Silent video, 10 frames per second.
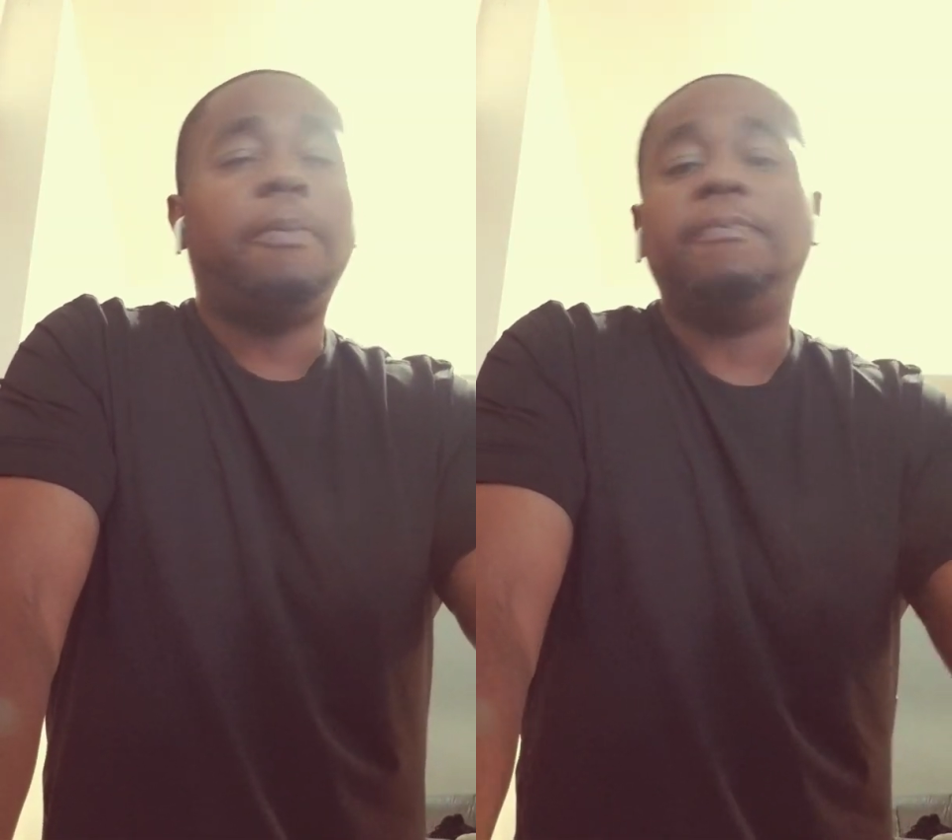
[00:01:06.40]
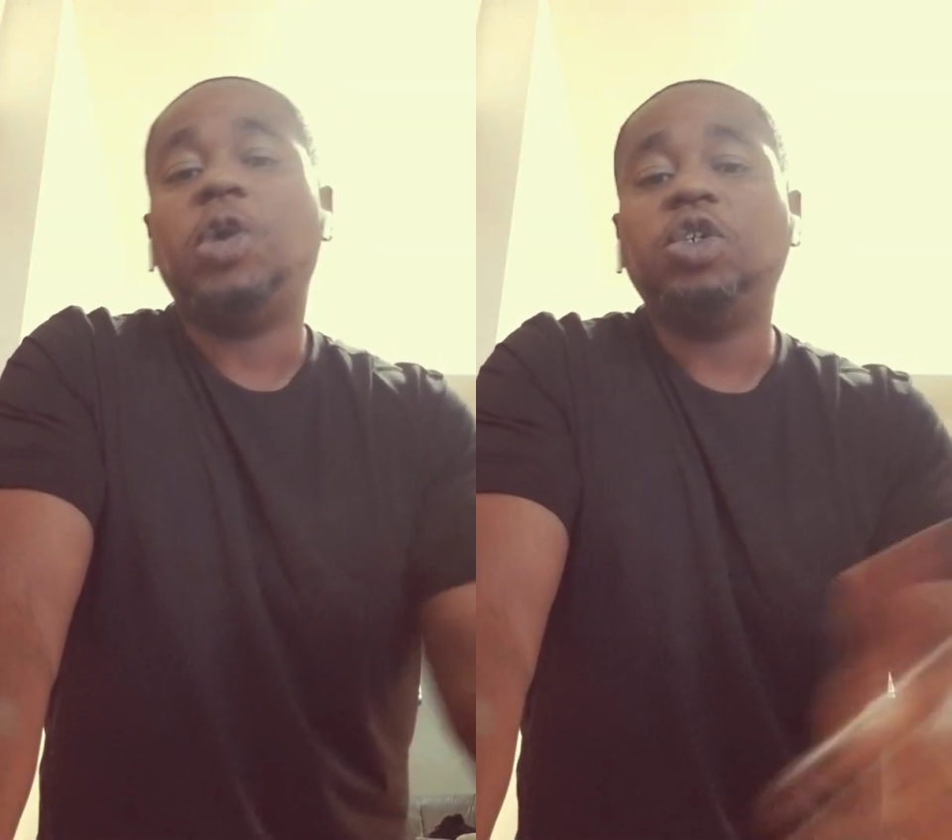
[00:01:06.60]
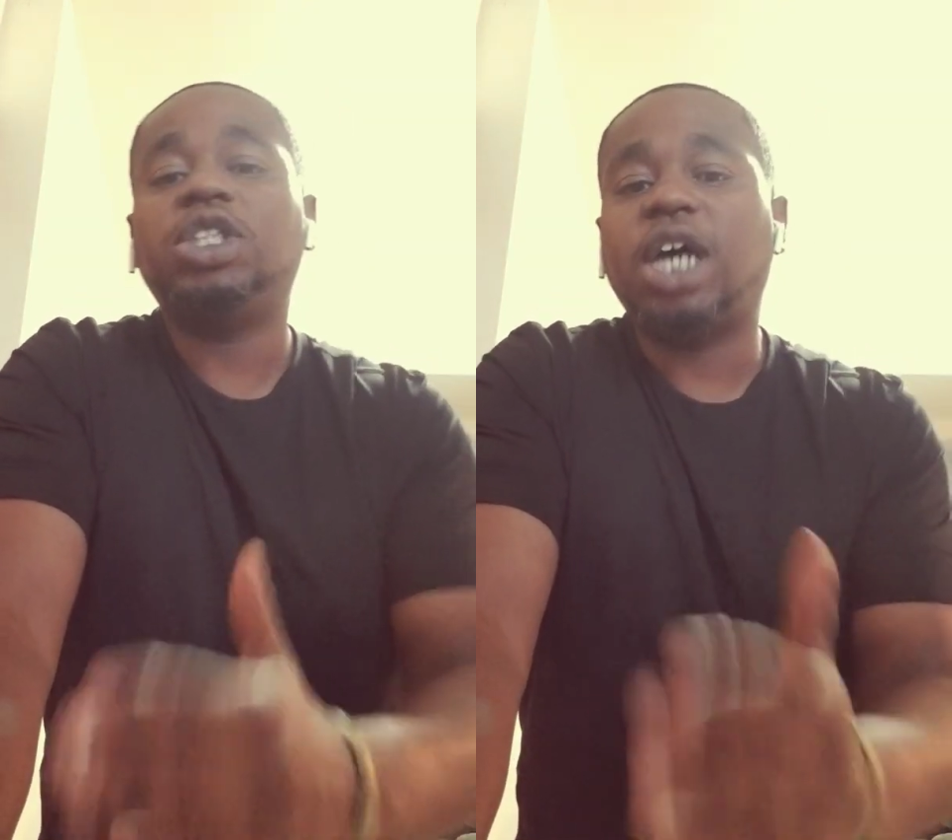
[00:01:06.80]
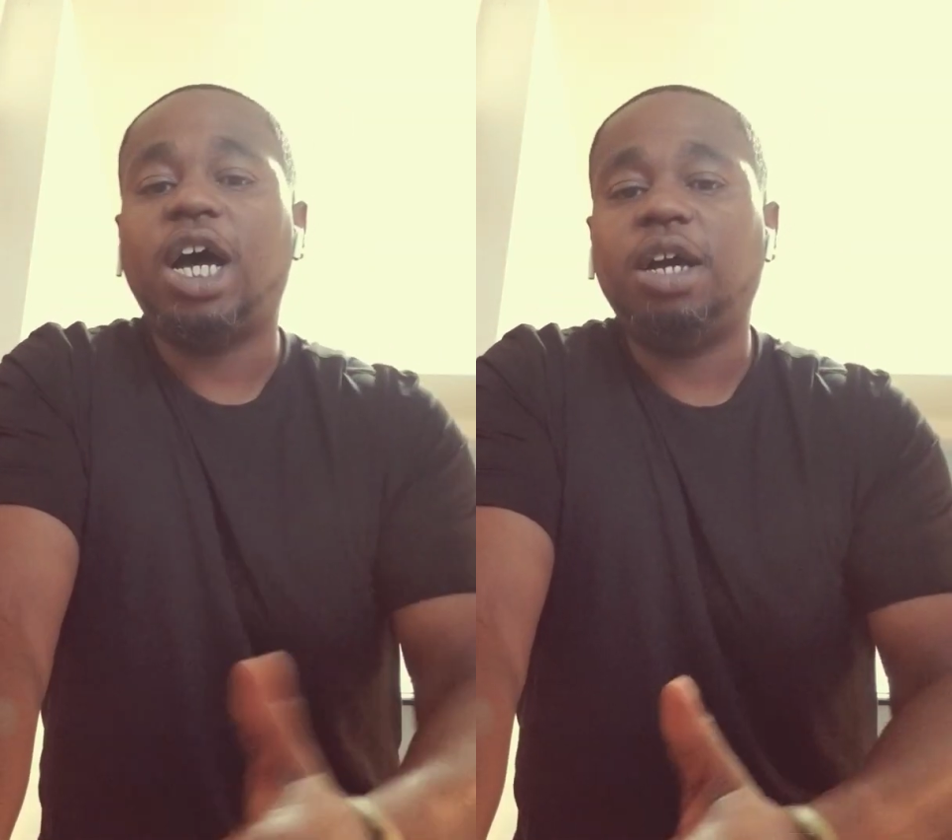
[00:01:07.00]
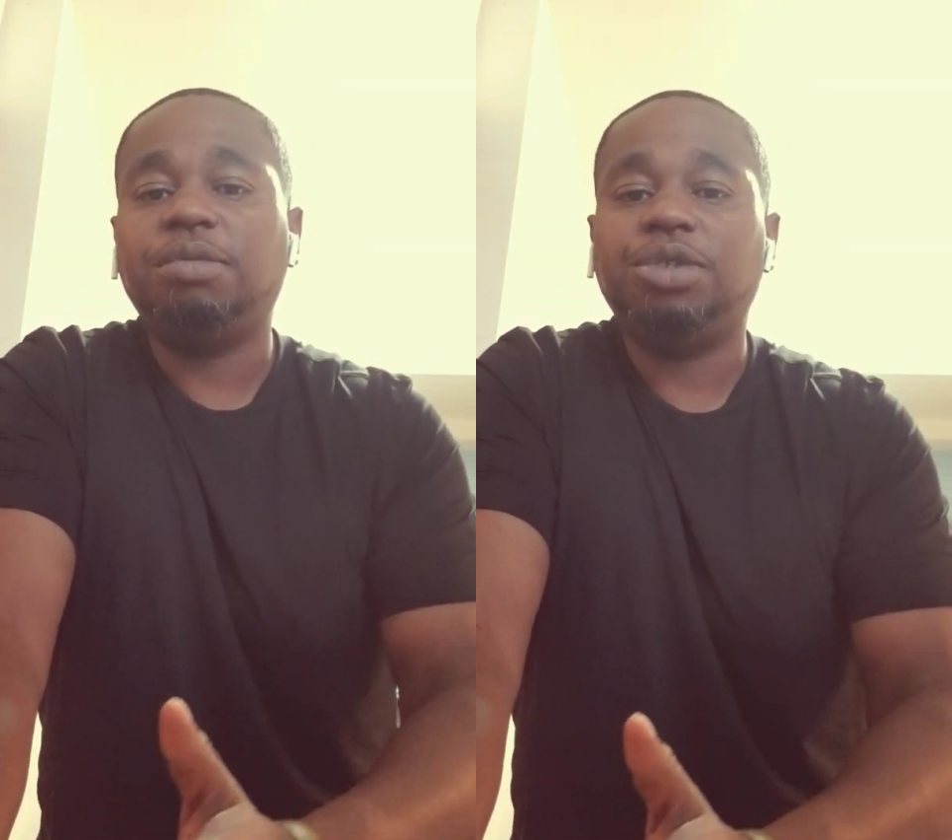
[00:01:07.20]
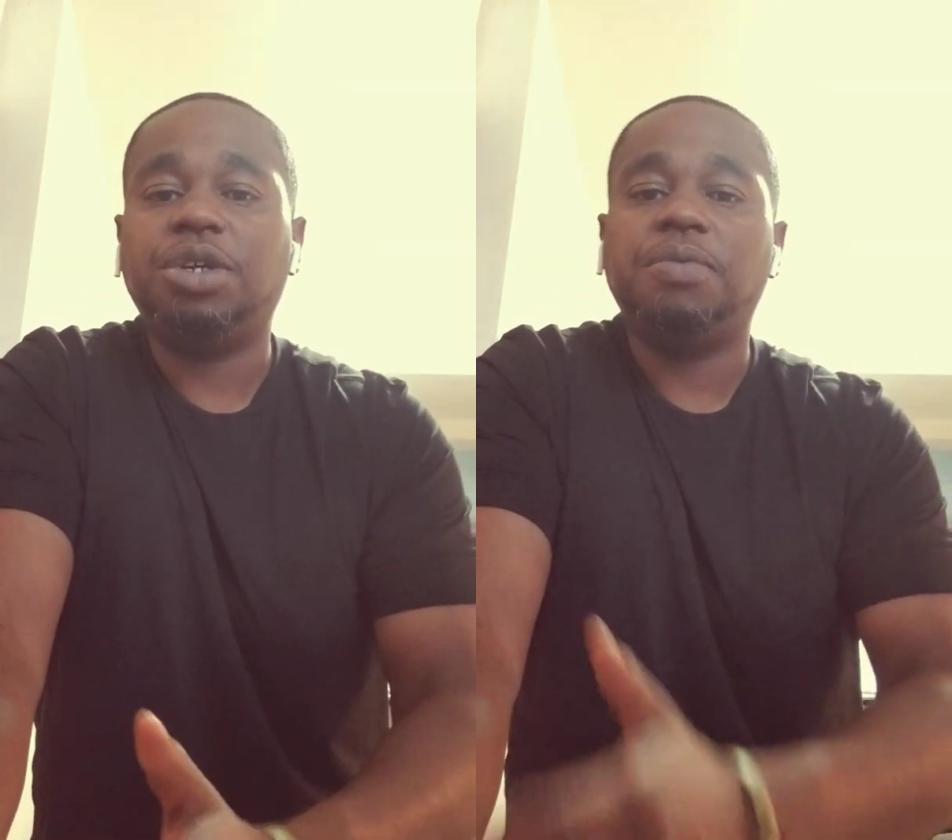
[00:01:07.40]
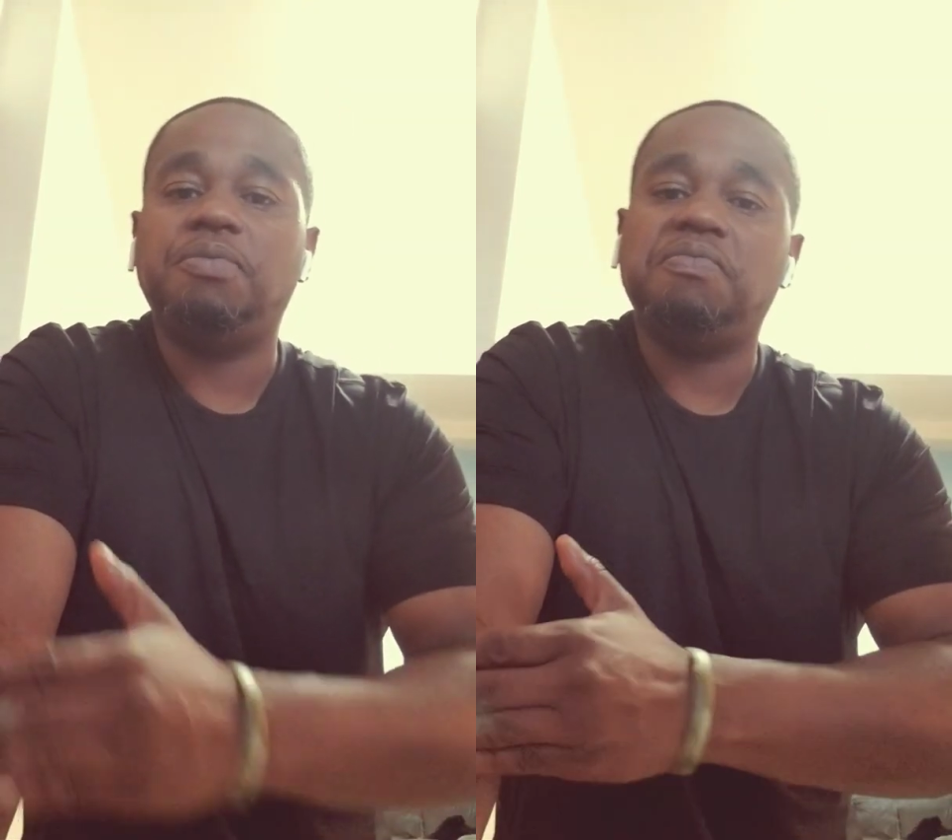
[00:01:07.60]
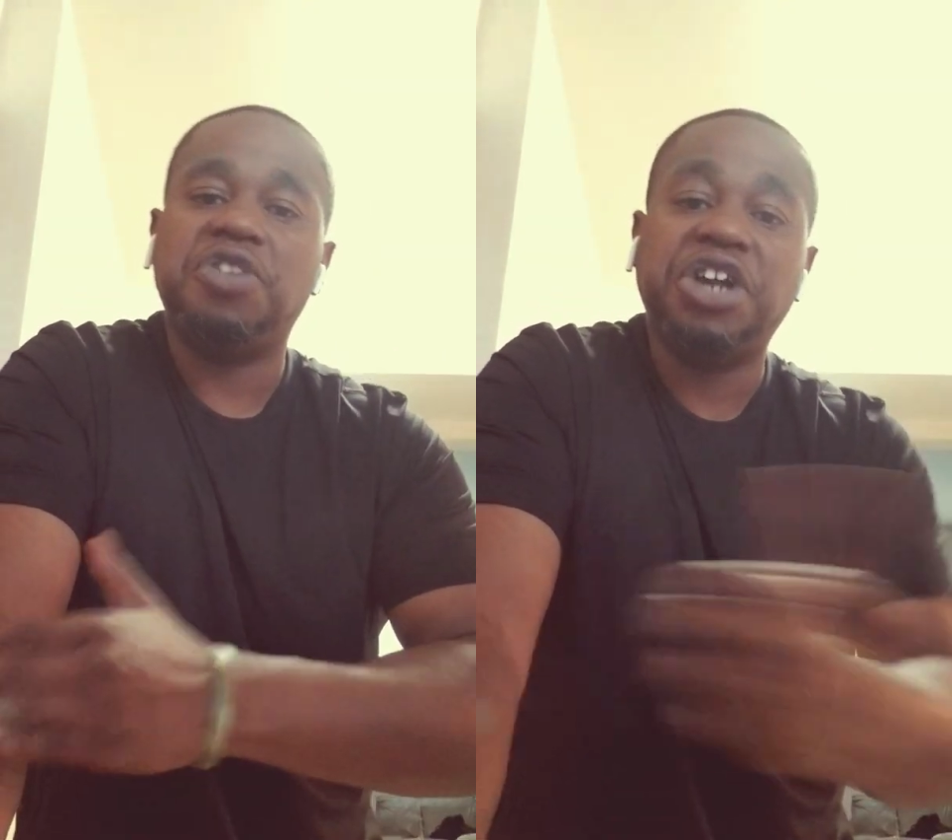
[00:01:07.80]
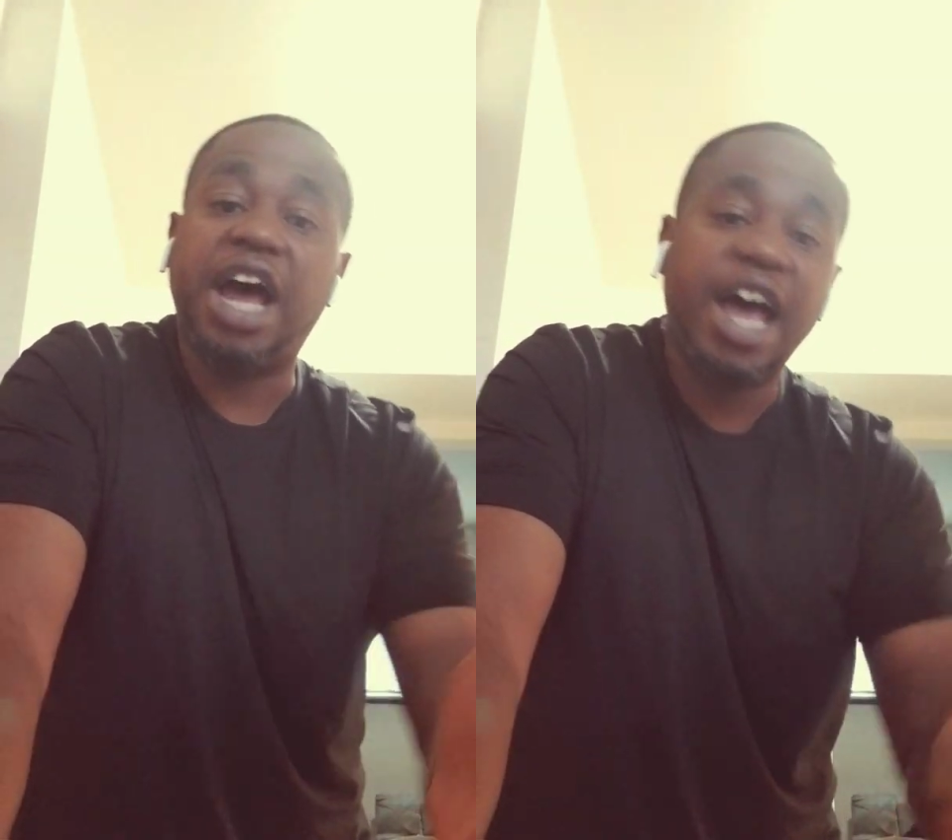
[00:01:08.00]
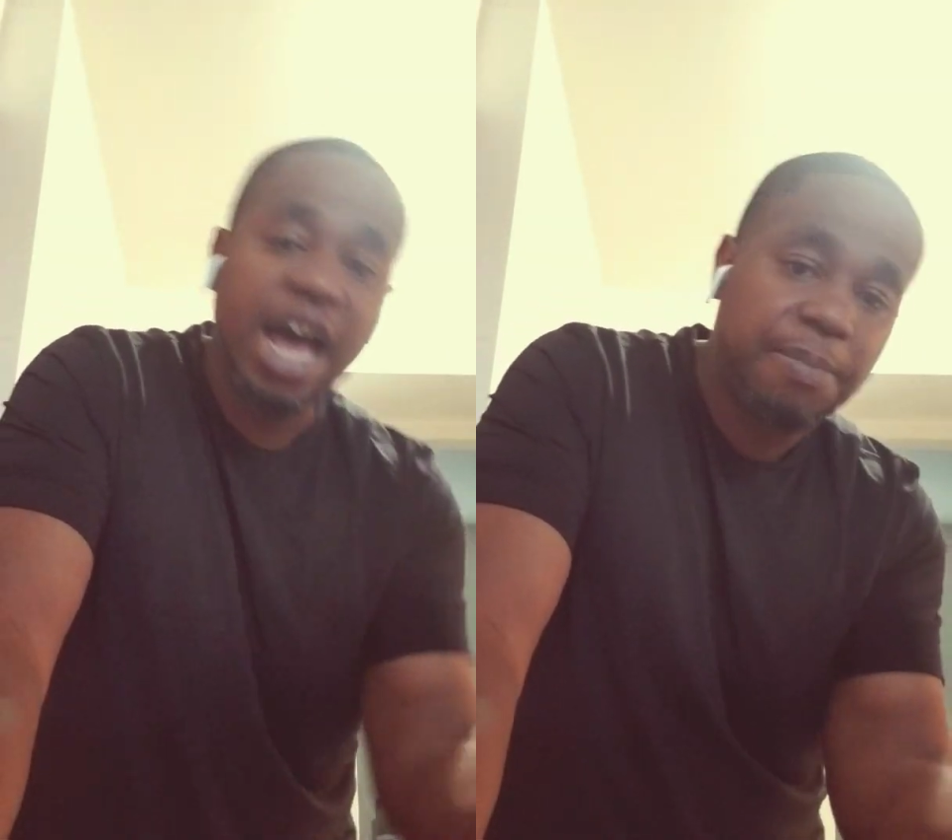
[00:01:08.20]
most times you're
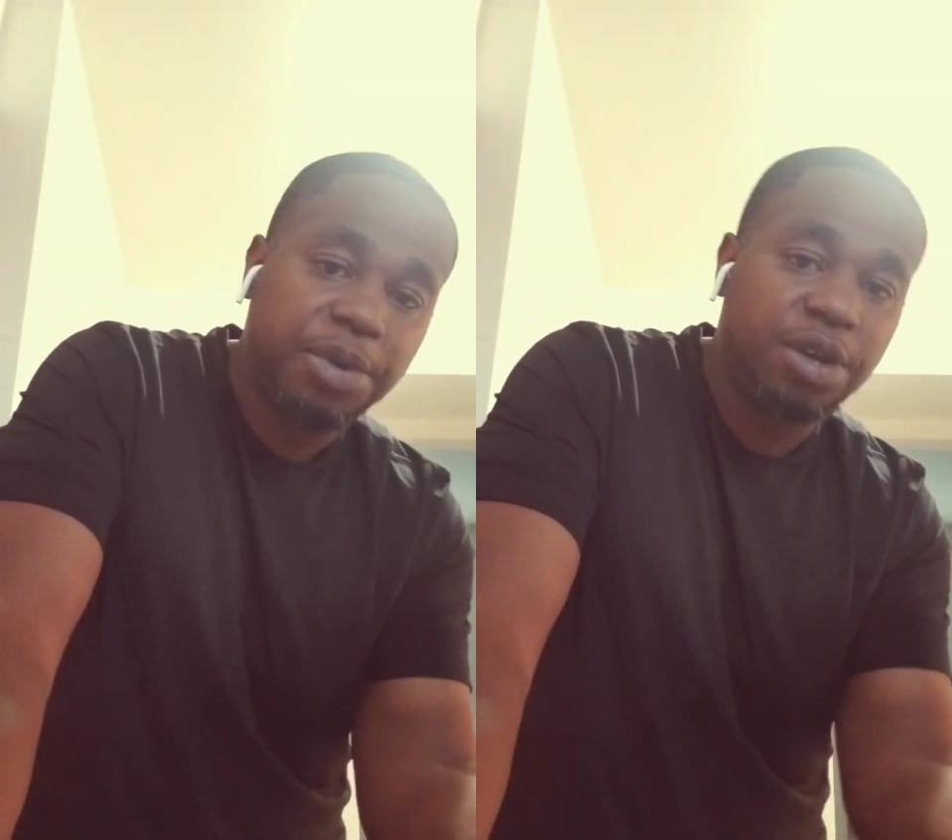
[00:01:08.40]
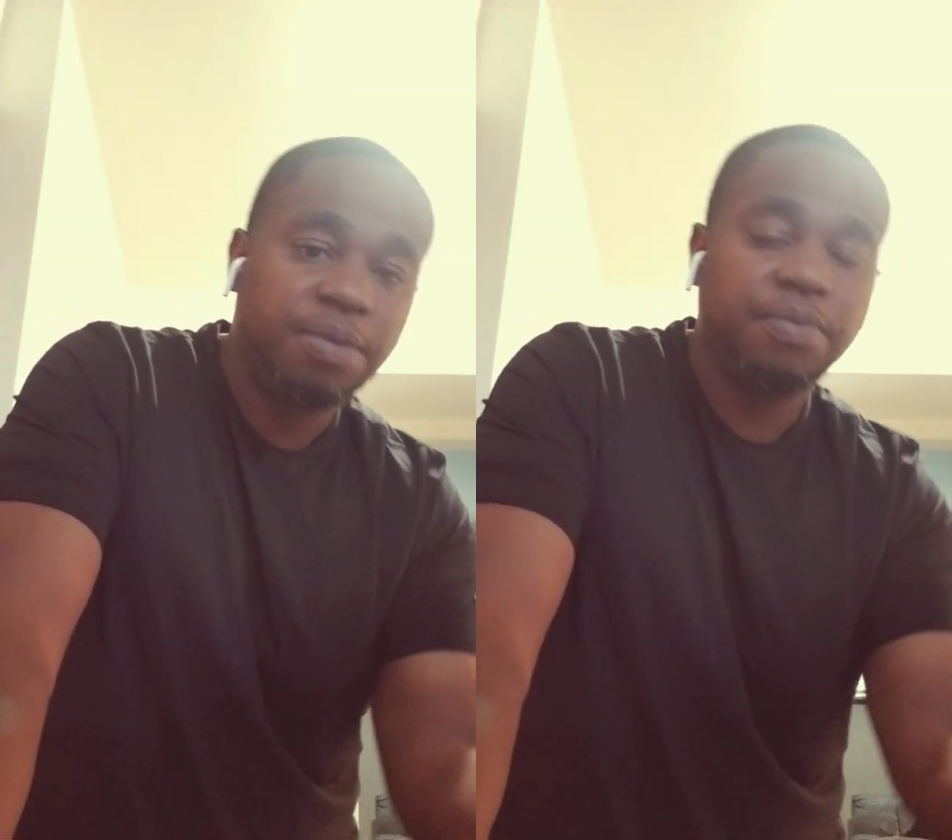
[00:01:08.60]
not happy.